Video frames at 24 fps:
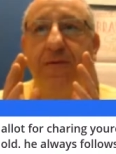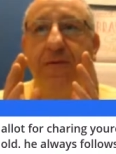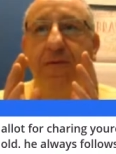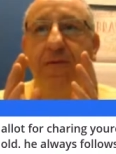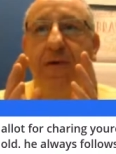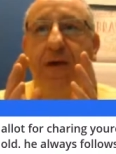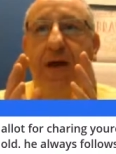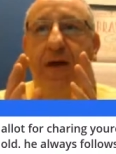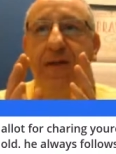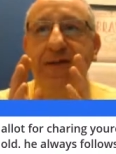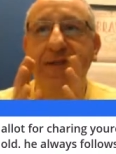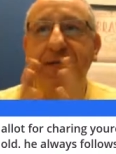
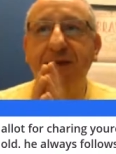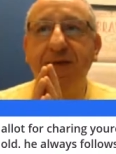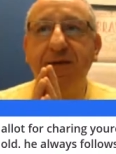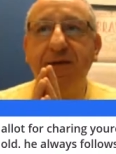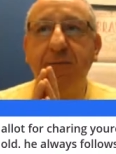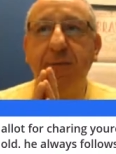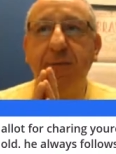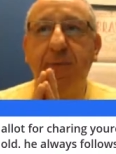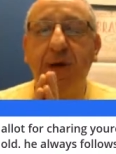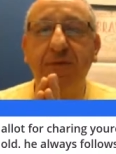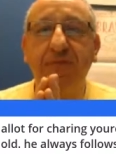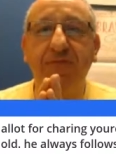I think
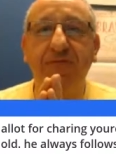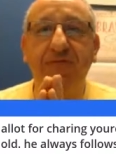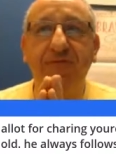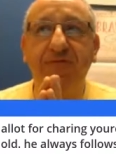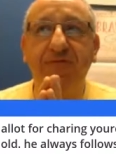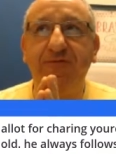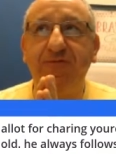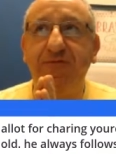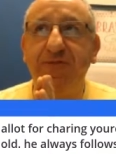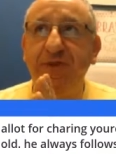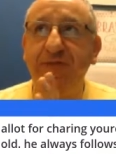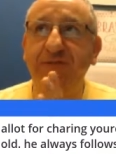about
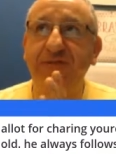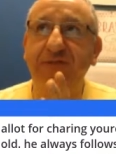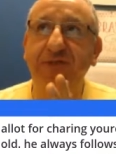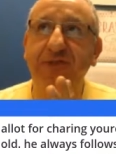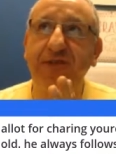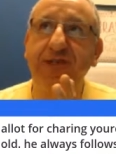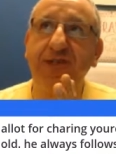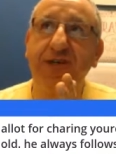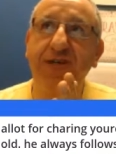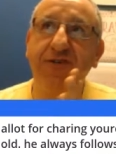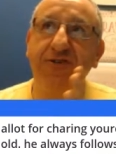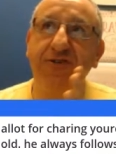50
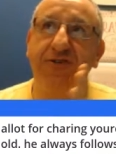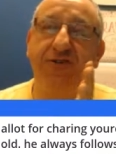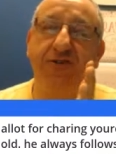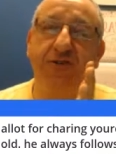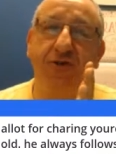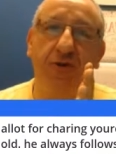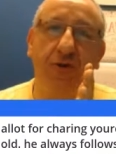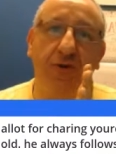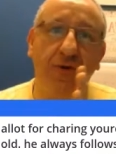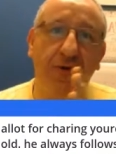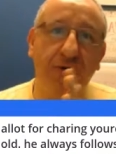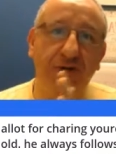years ago
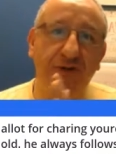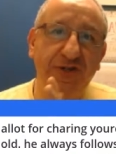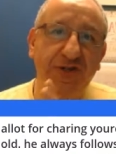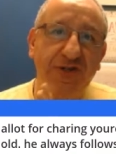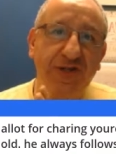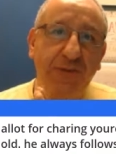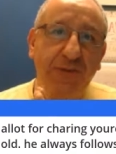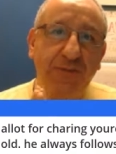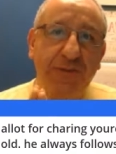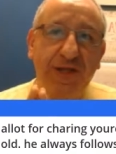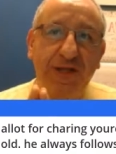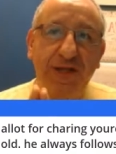or
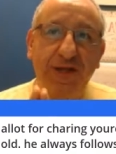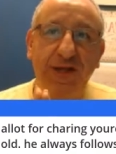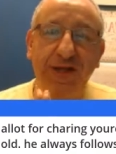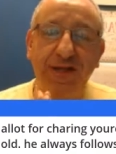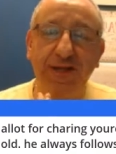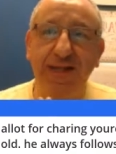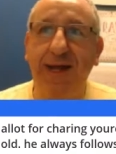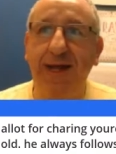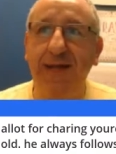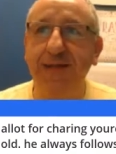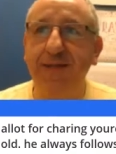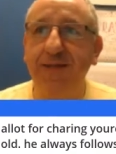something like
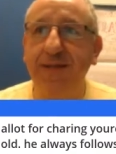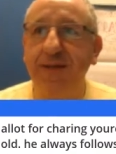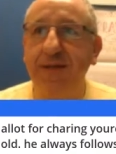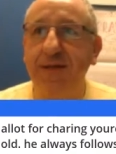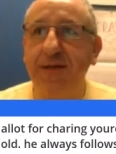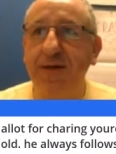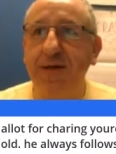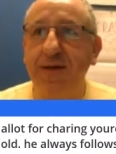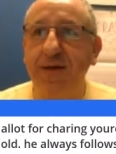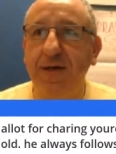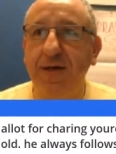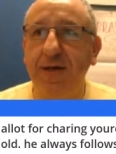that,
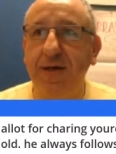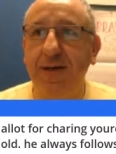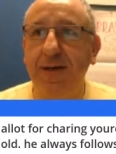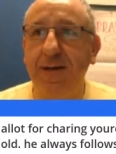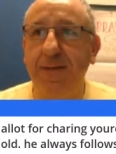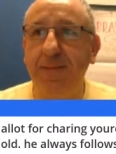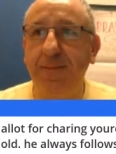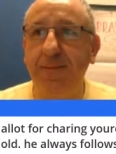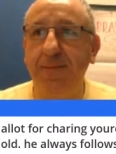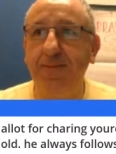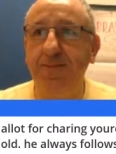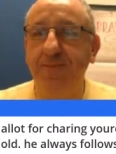
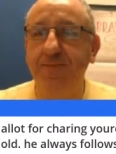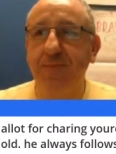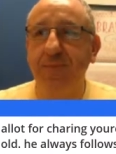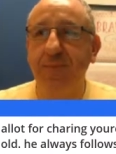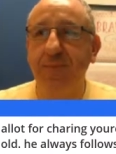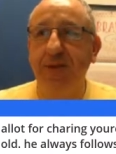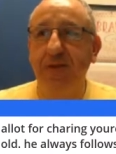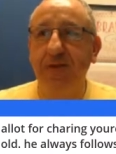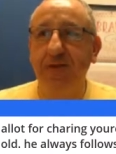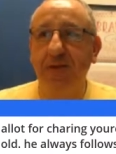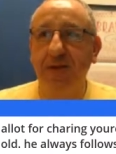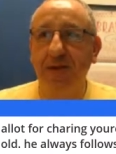um,
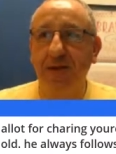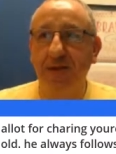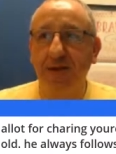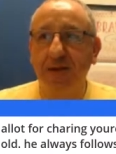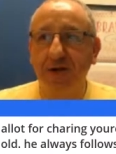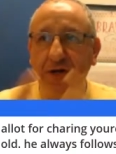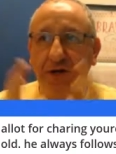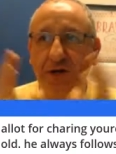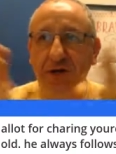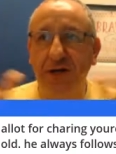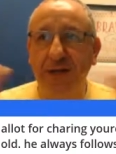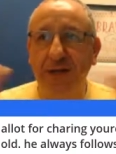
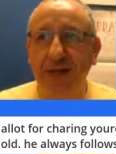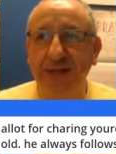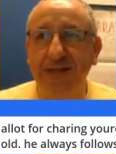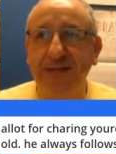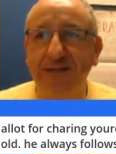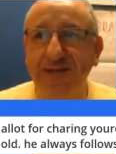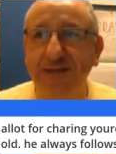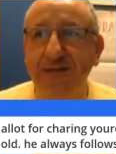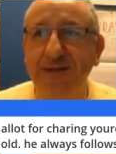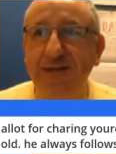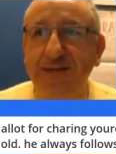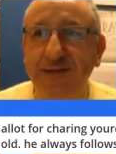or late
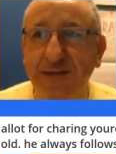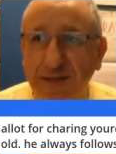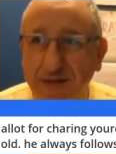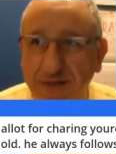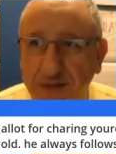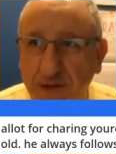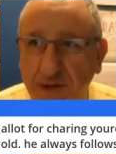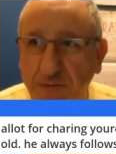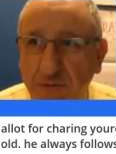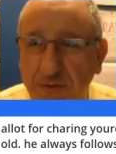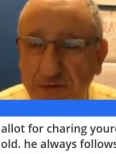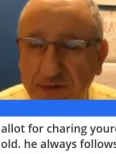60s,
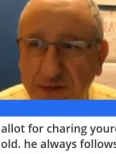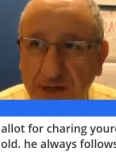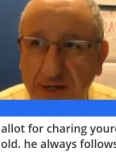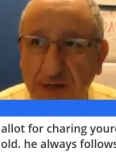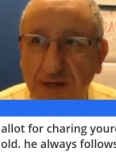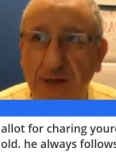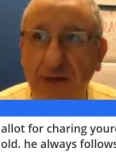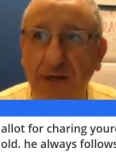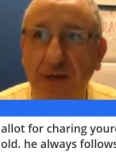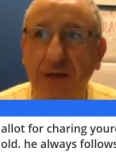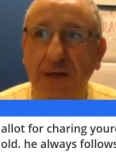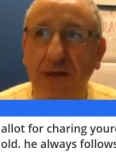I would say,
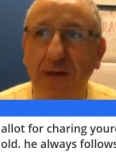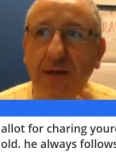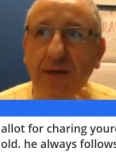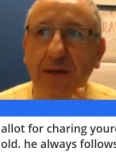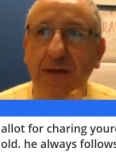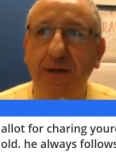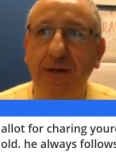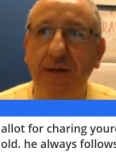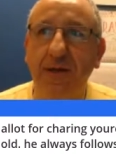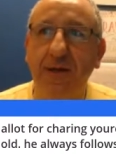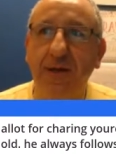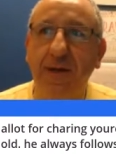
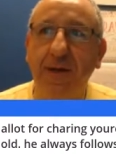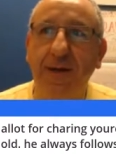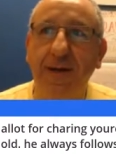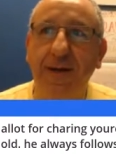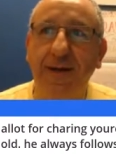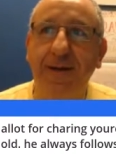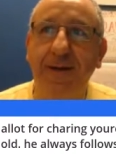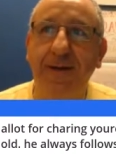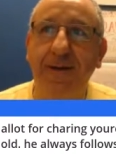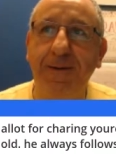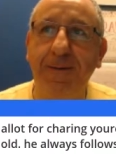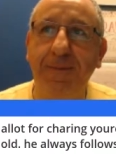
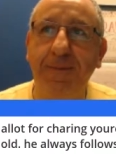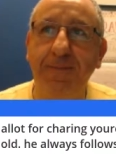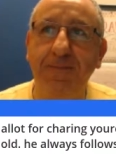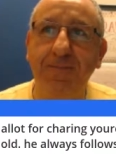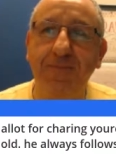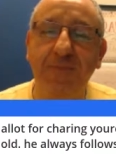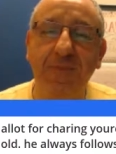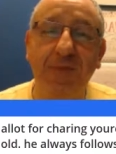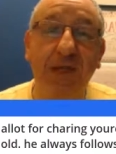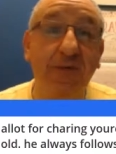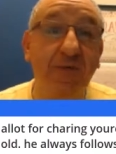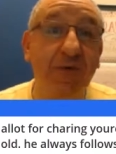um,
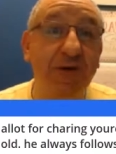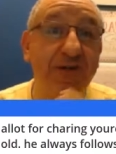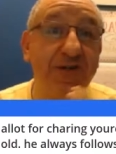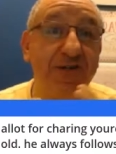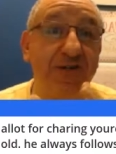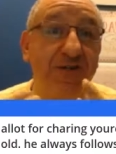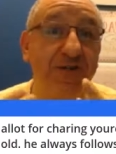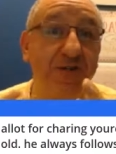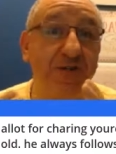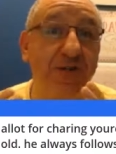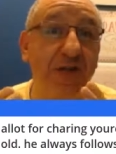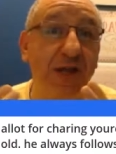they were
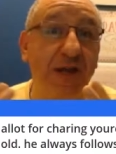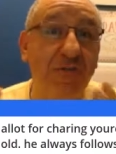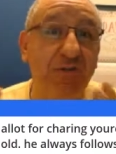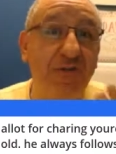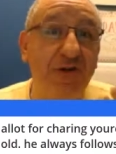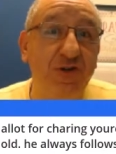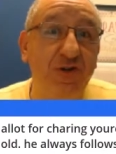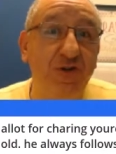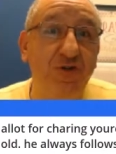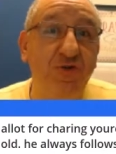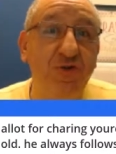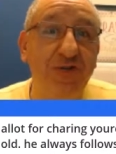they were
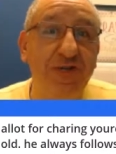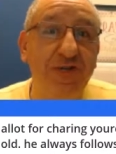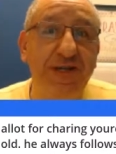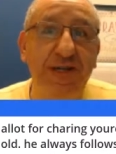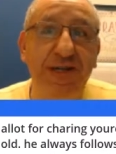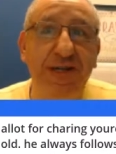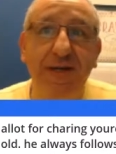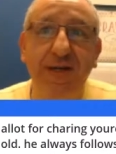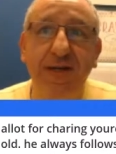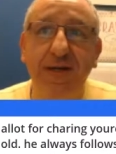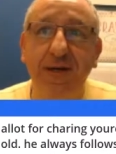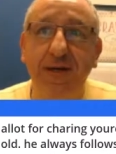
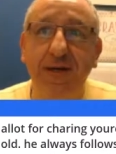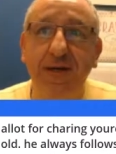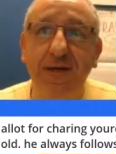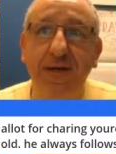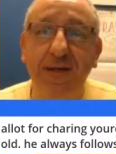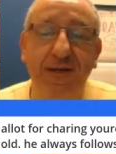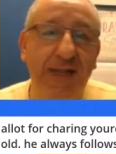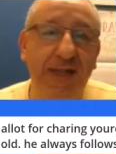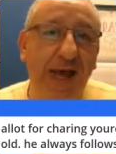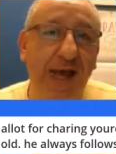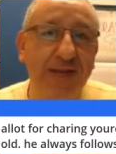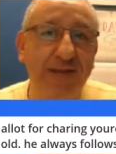using
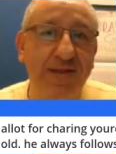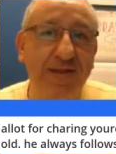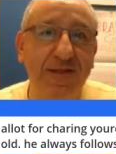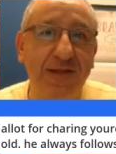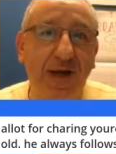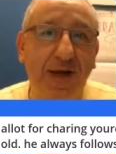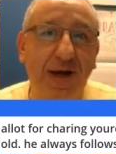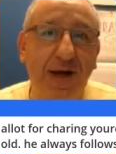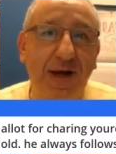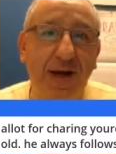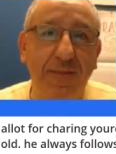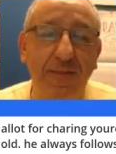in that
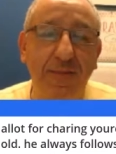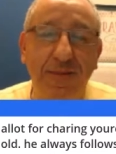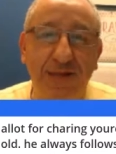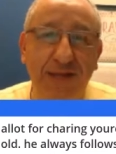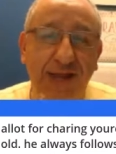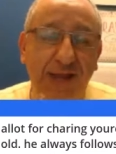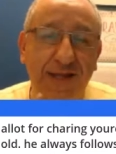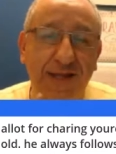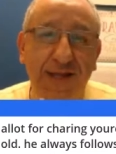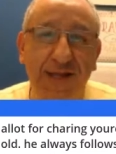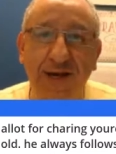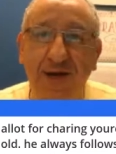time in
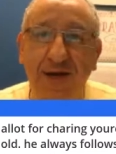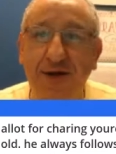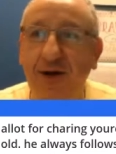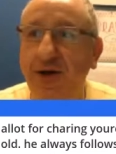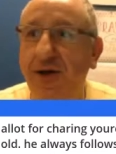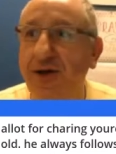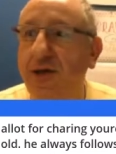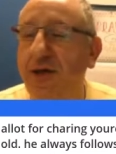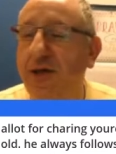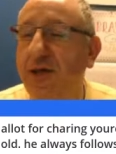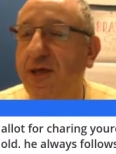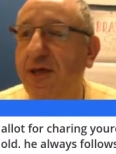that
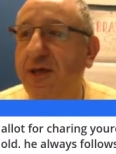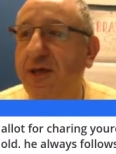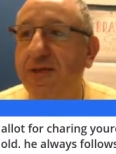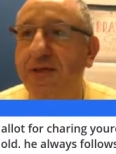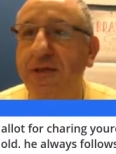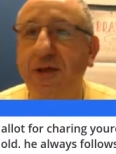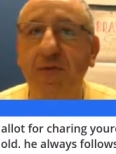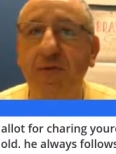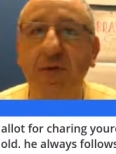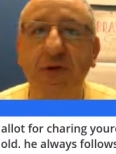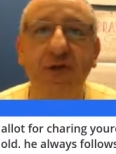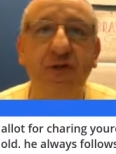era they
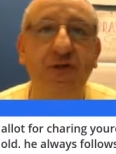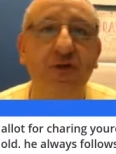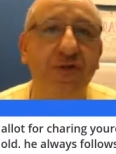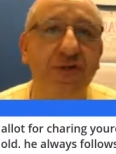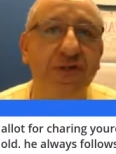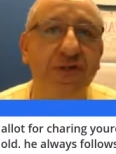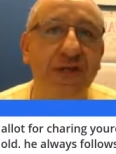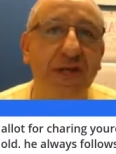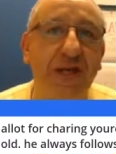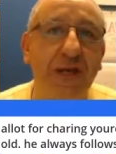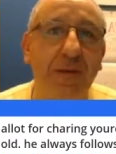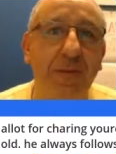were
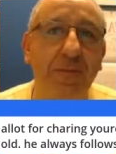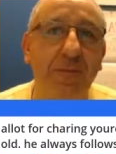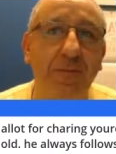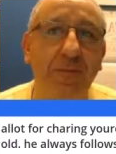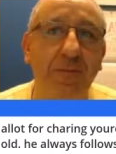using